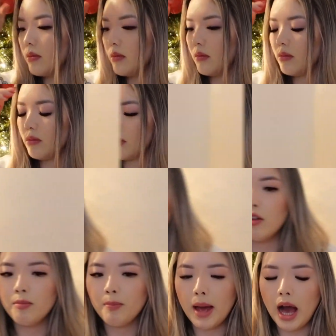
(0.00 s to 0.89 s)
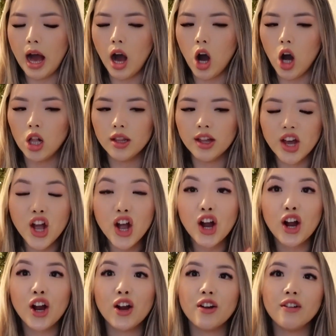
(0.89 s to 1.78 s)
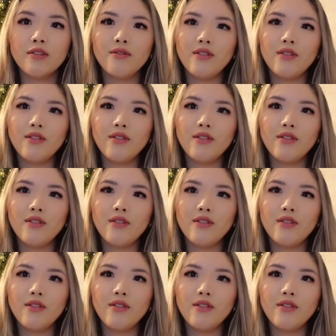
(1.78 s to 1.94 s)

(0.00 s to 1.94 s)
Speaking of Belle, her